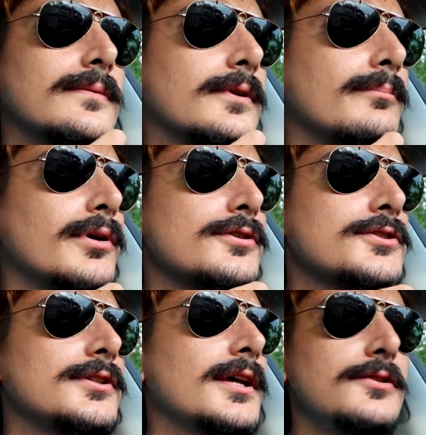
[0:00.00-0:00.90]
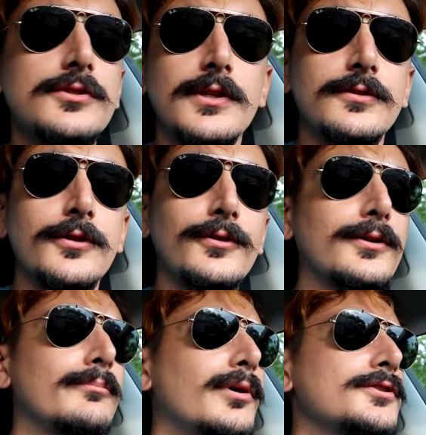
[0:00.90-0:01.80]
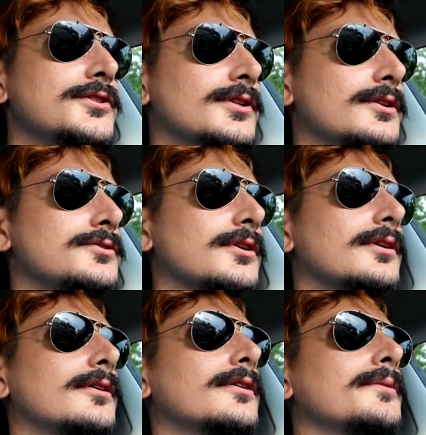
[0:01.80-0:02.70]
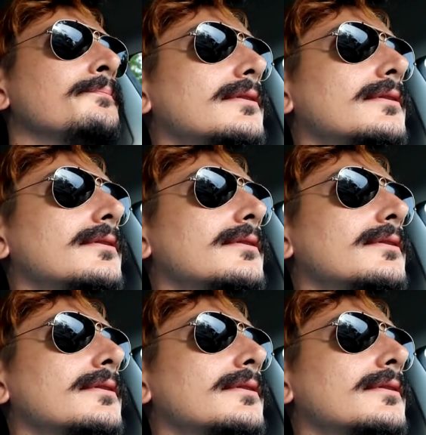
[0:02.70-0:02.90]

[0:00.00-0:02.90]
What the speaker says: combustion engine, internal combustion engine car.